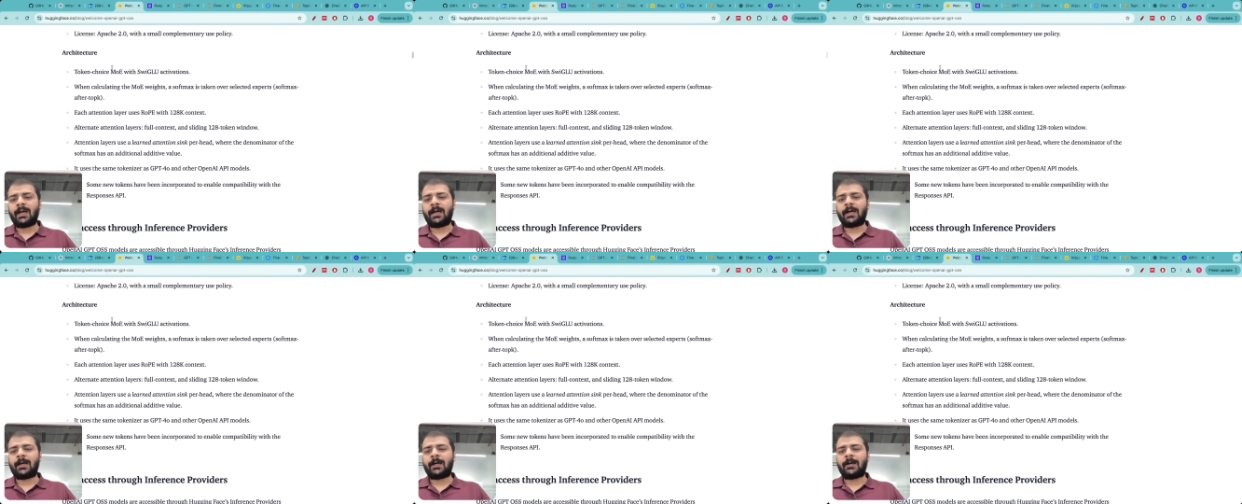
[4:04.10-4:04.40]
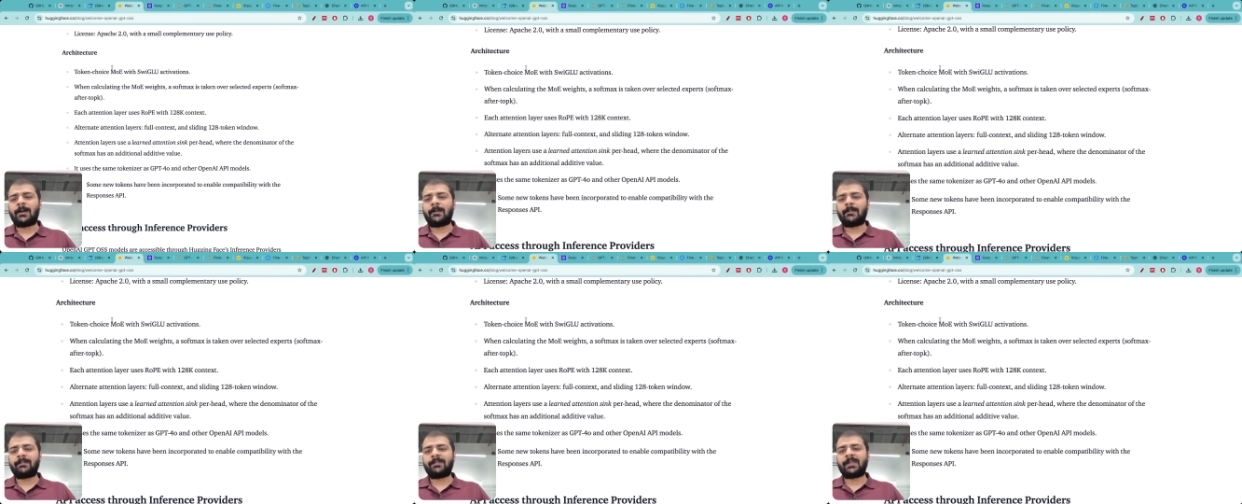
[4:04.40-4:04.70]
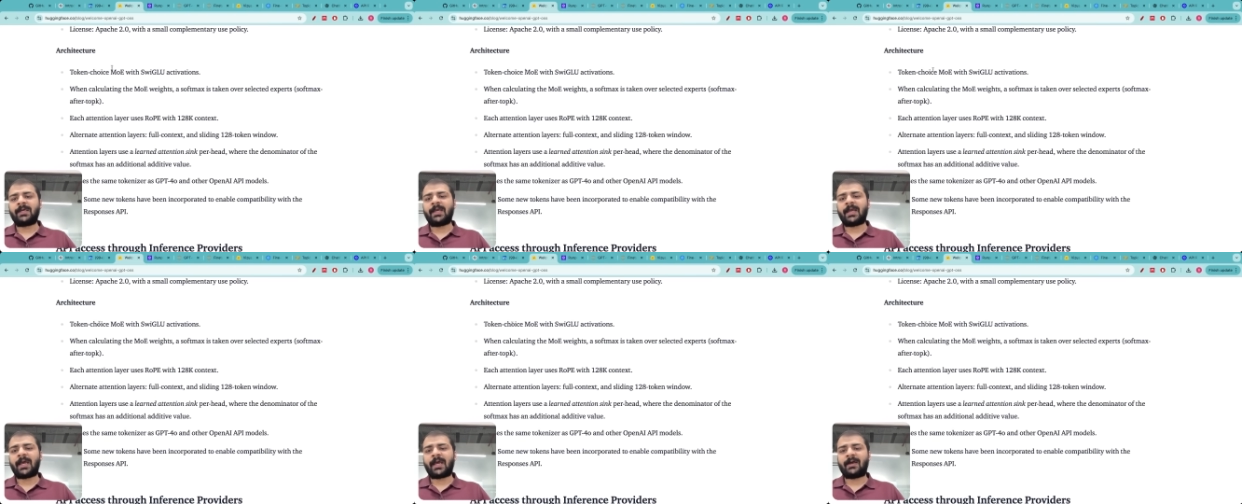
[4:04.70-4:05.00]
Uh,
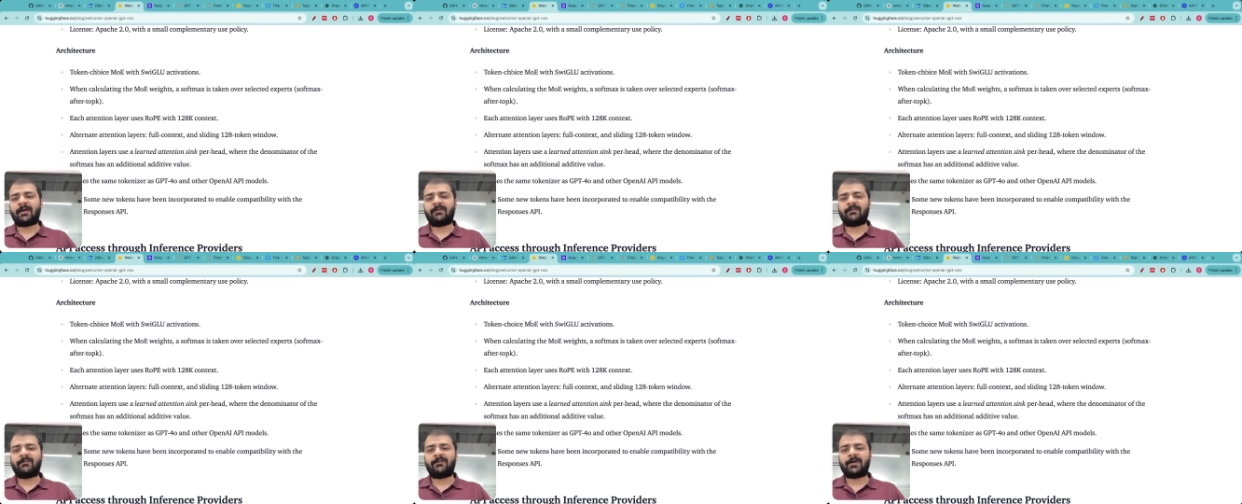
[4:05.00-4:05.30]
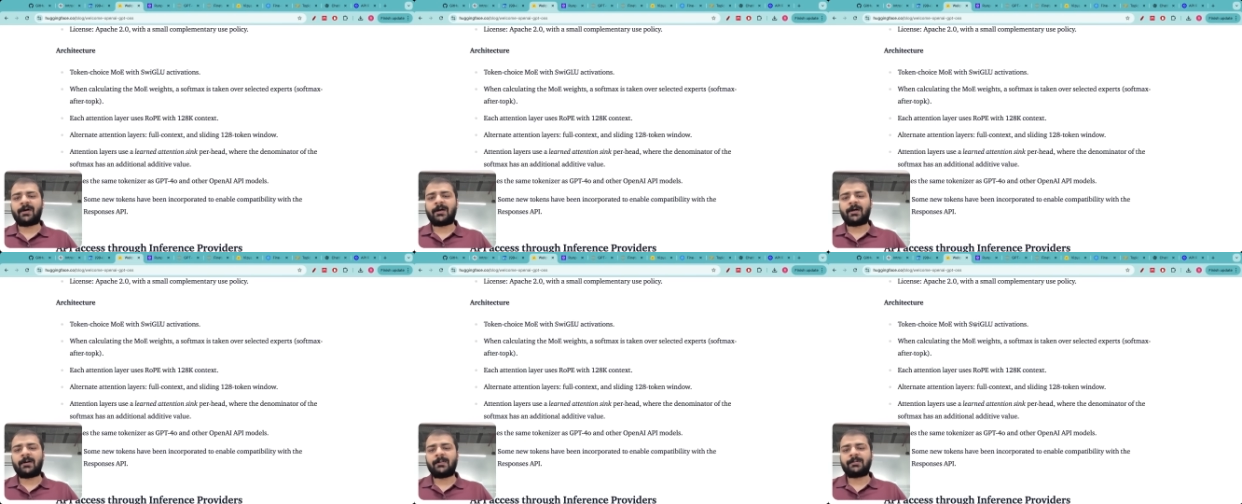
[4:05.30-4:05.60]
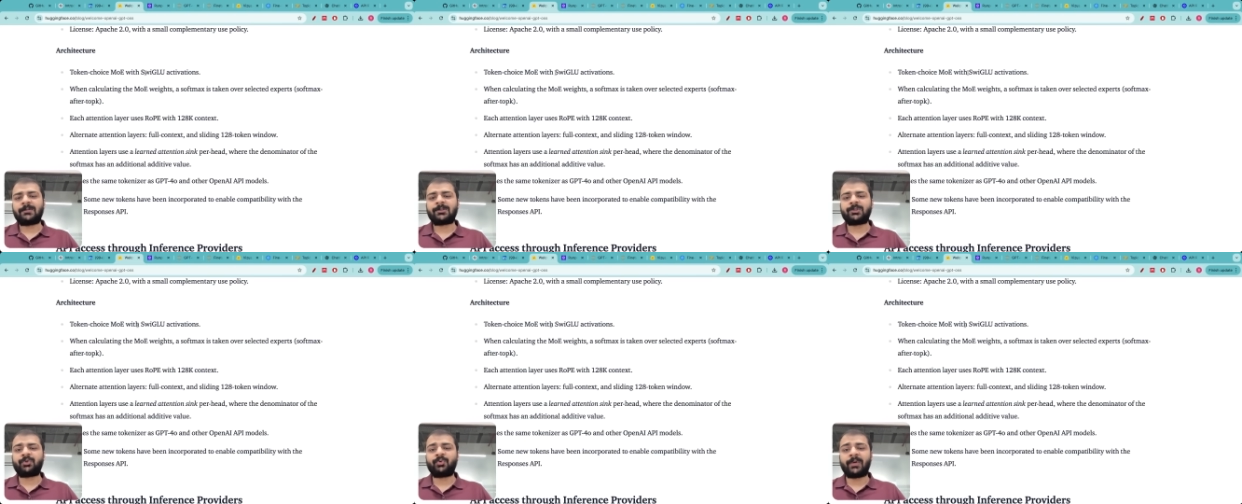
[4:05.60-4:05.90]
they have
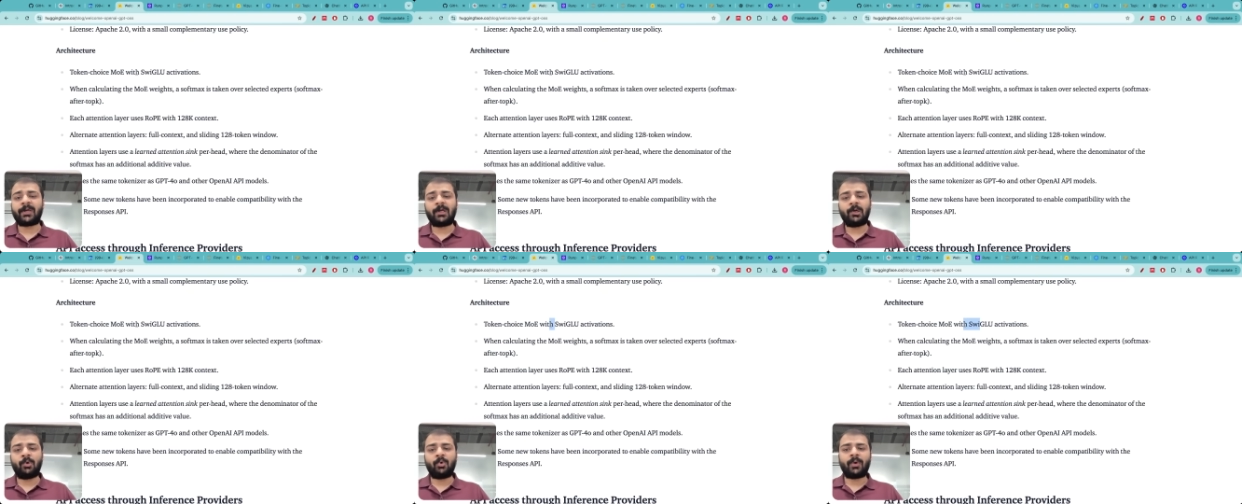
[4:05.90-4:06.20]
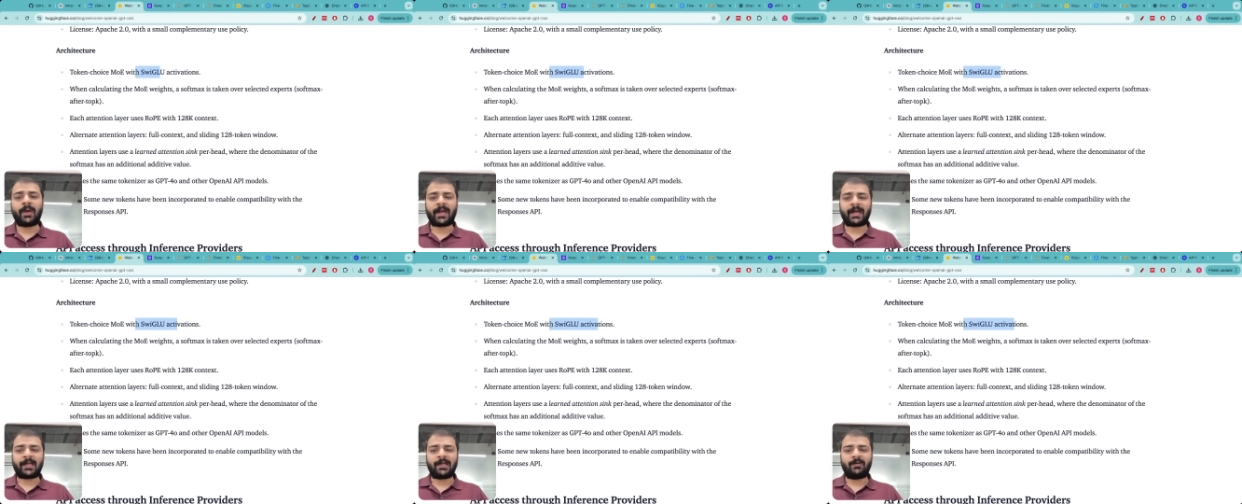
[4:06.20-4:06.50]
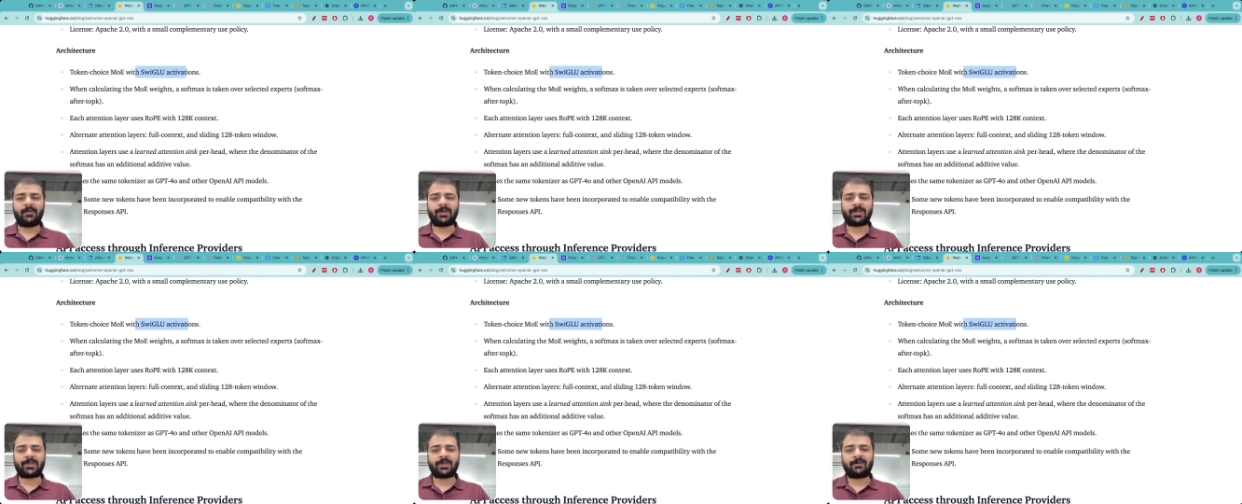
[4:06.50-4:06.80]
uh, Swiglu
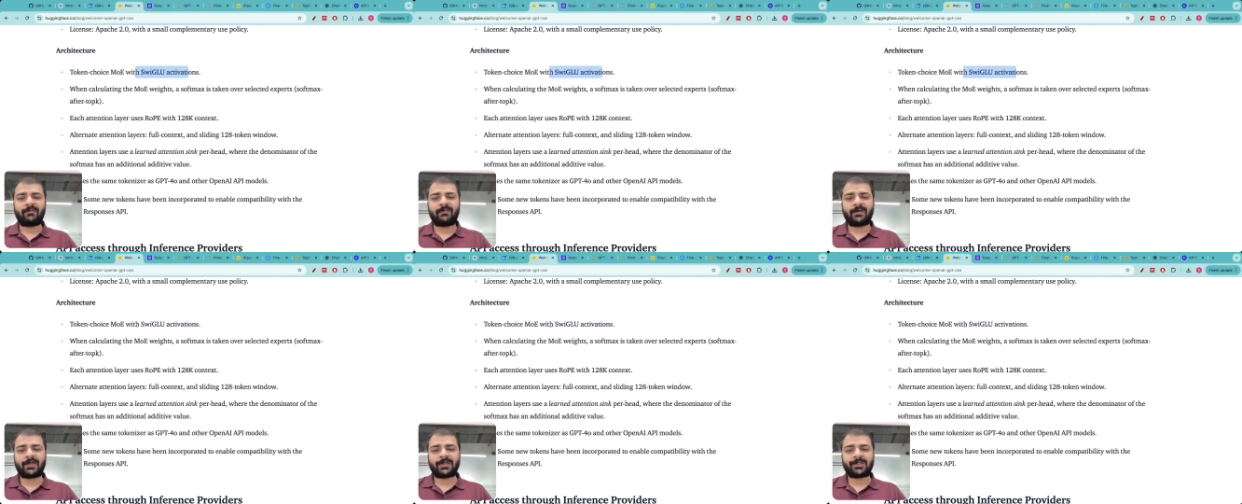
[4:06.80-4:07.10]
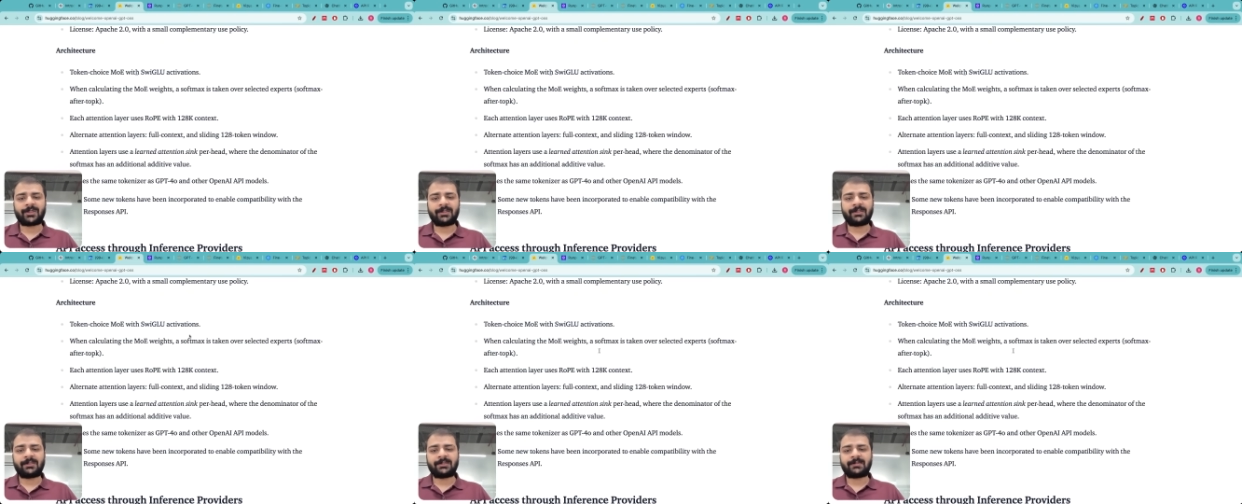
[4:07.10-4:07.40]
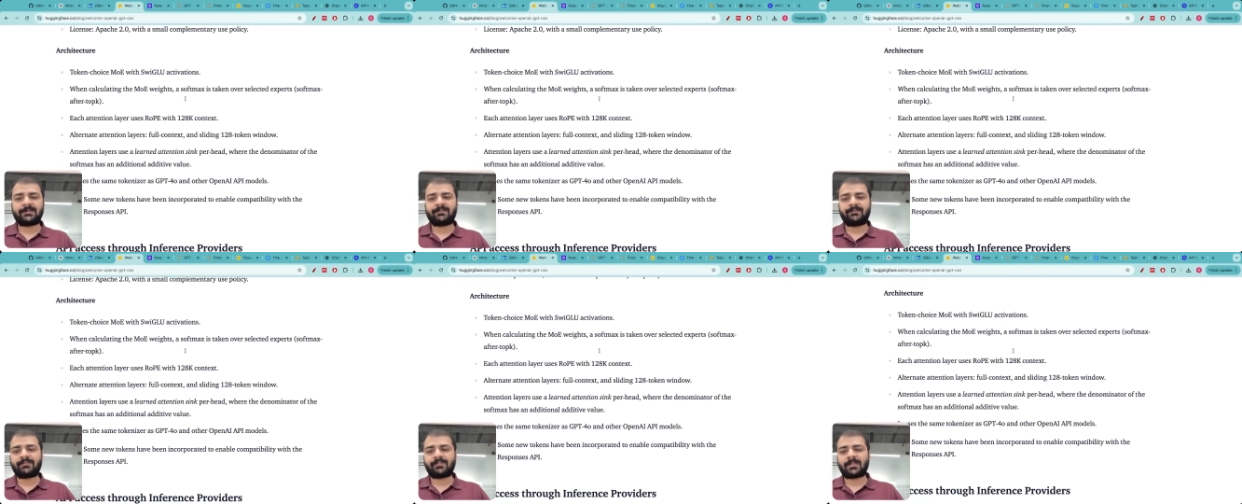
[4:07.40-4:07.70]
activation
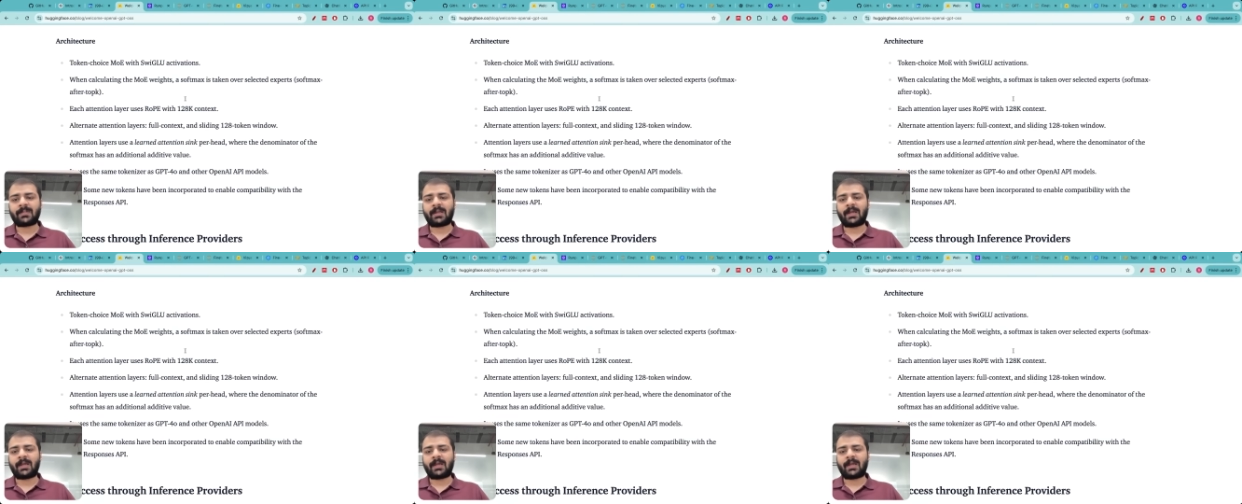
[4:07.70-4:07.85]
functions